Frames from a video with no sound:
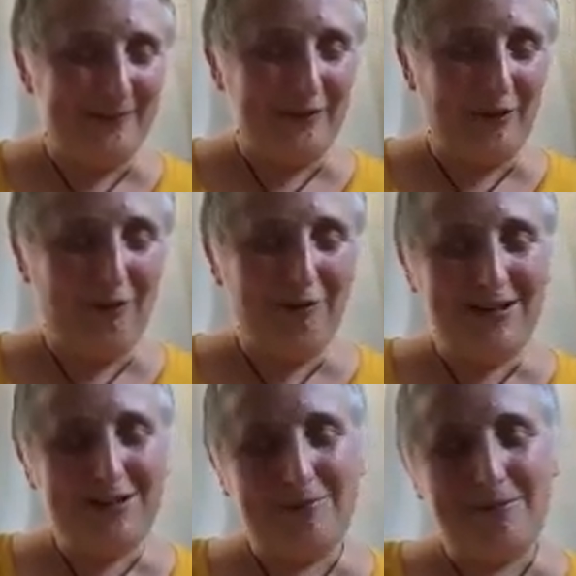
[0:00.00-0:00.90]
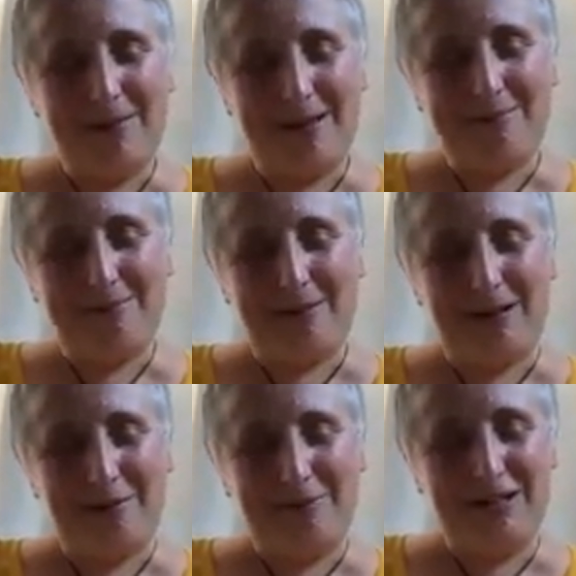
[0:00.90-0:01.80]
So always
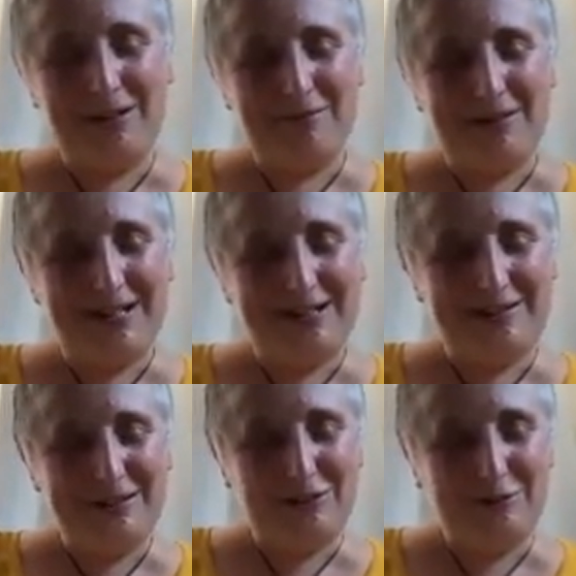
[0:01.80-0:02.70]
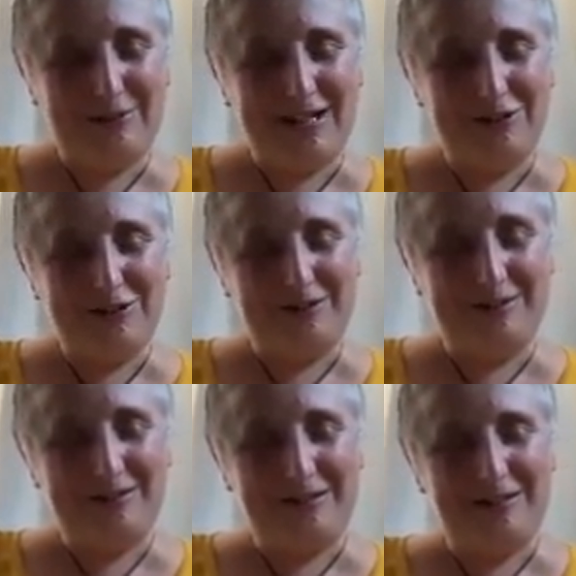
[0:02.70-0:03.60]
remember, when you're in a
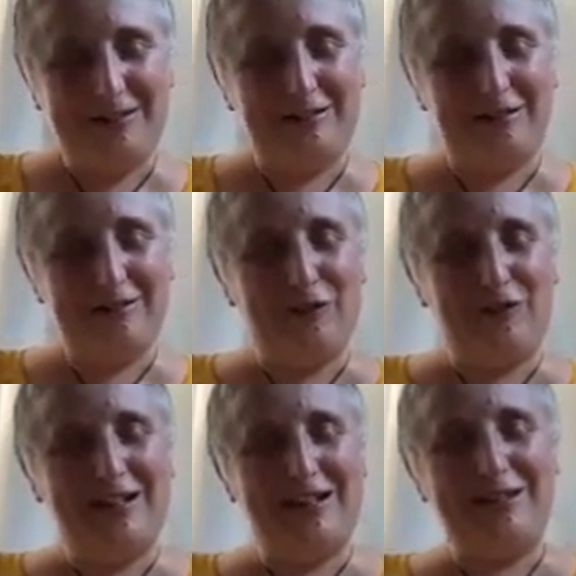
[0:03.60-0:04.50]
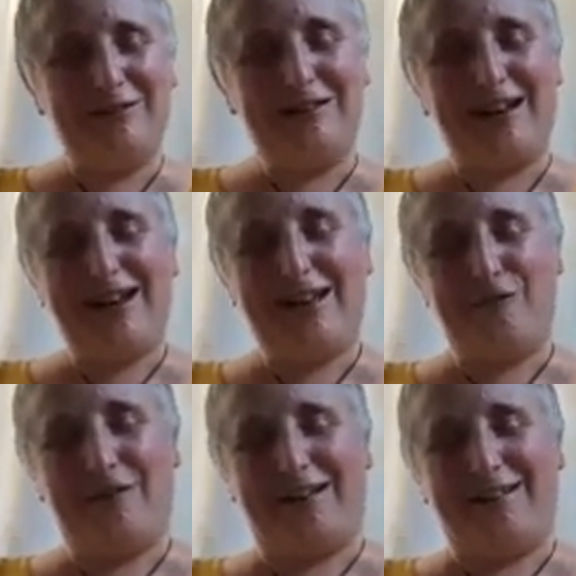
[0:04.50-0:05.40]
situation that is not feeling good
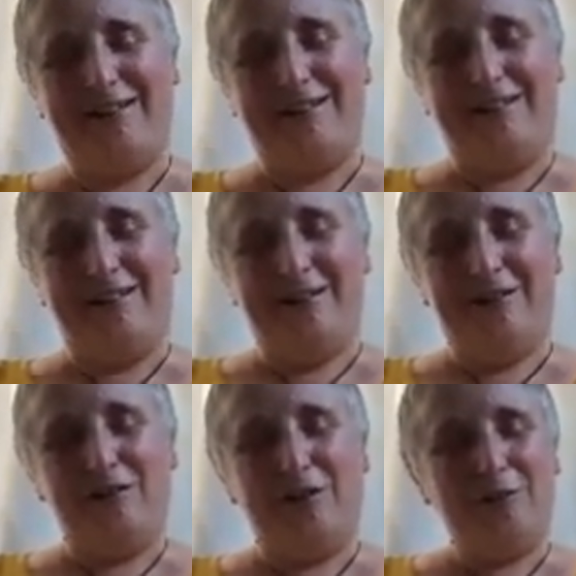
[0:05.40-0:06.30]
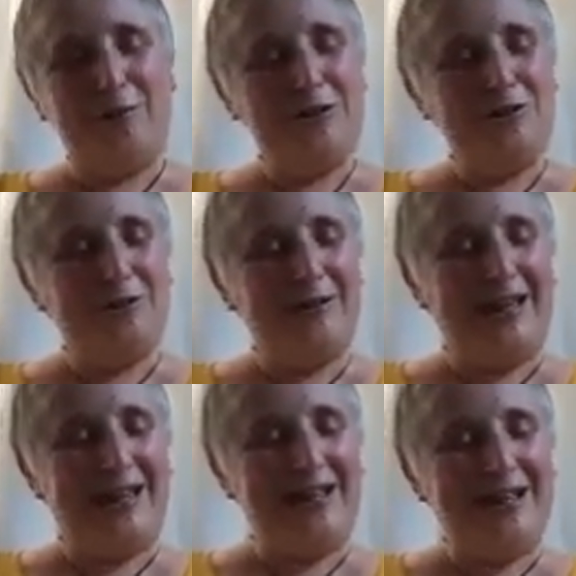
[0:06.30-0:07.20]
either, do what you
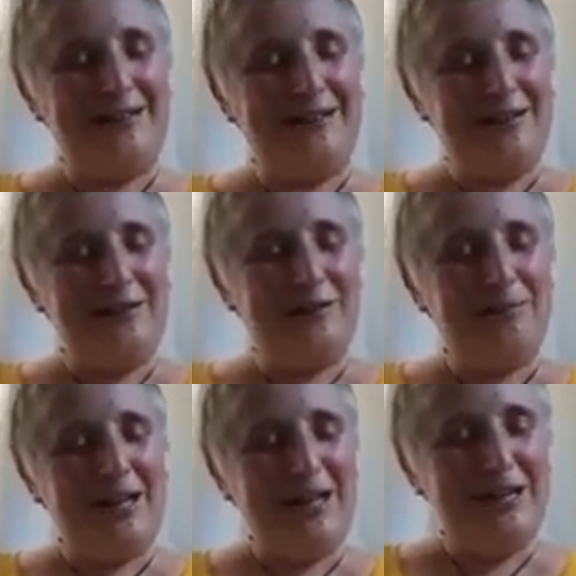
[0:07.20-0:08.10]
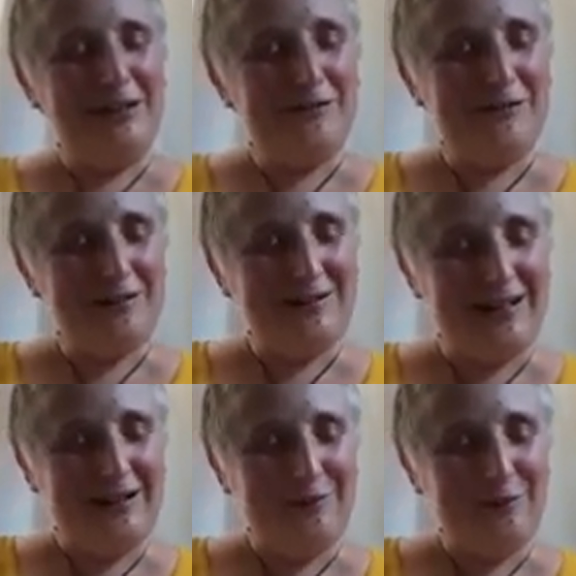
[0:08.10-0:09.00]
can to make
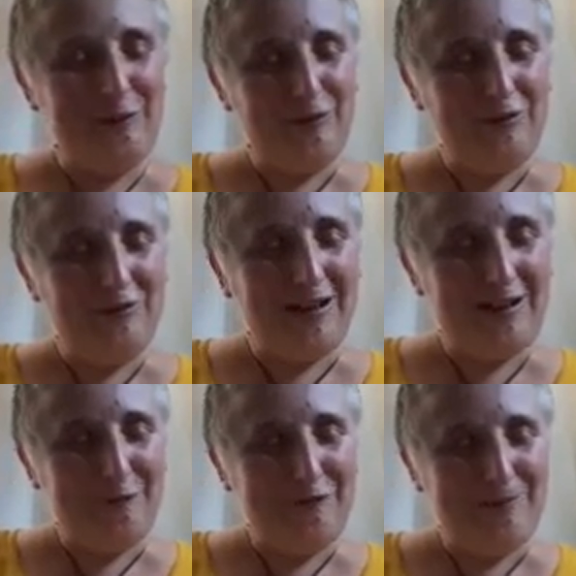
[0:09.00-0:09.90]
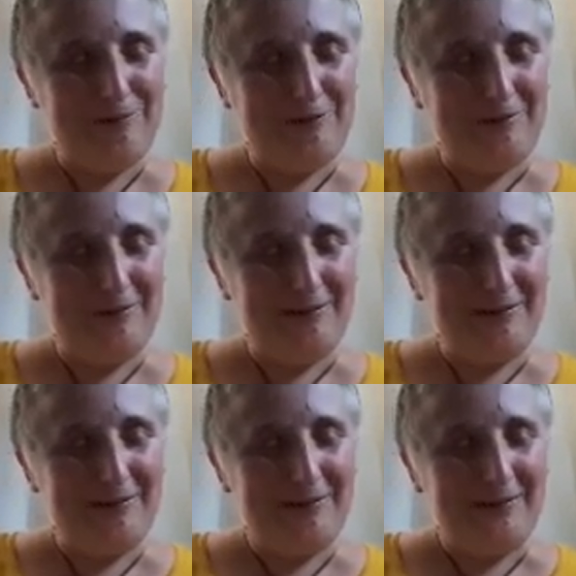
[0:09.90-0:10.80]
yourselves feel comfortable.
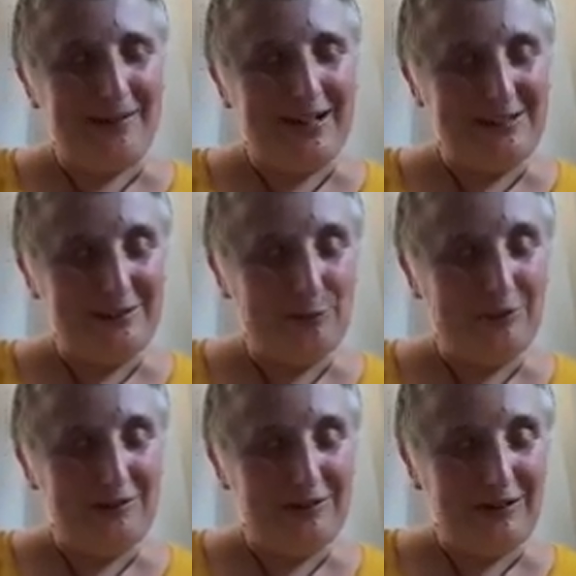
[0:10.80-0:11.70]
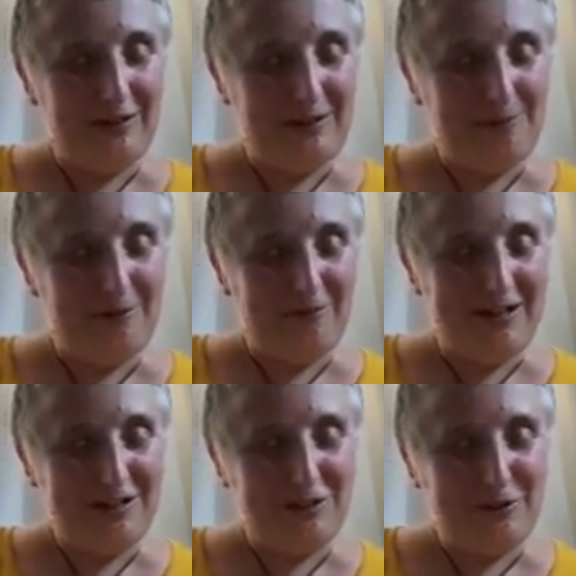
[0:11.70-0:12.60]
That is what is going to
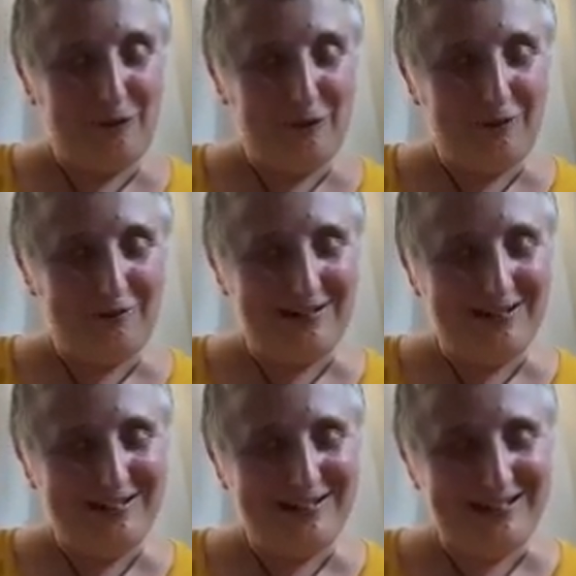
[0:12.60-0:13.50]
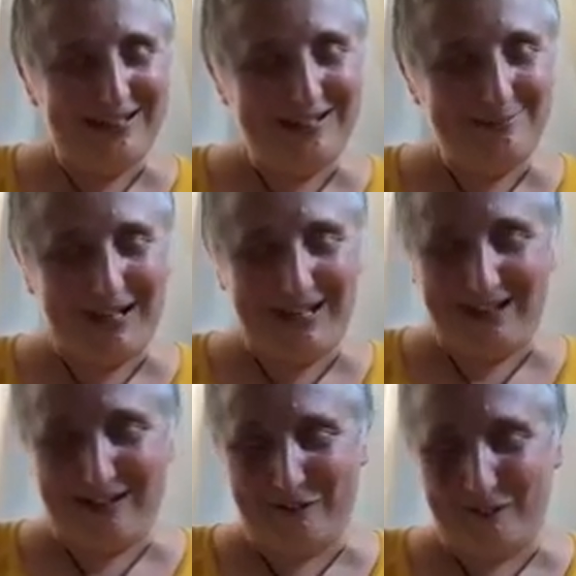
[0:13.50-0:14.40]
progress you forward, isn't it, my
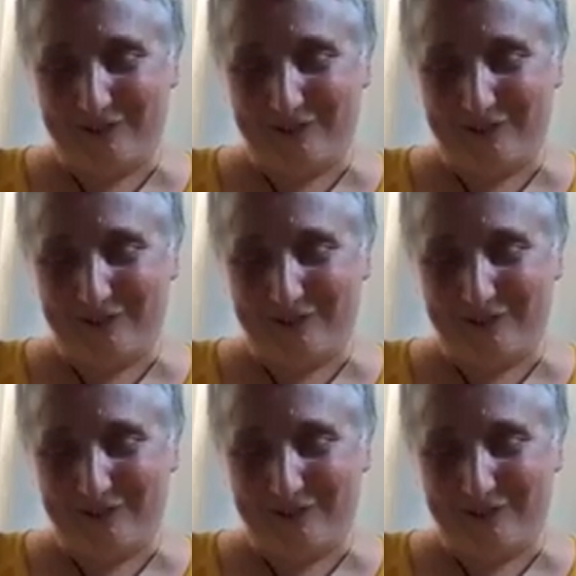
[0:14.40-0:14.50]
love?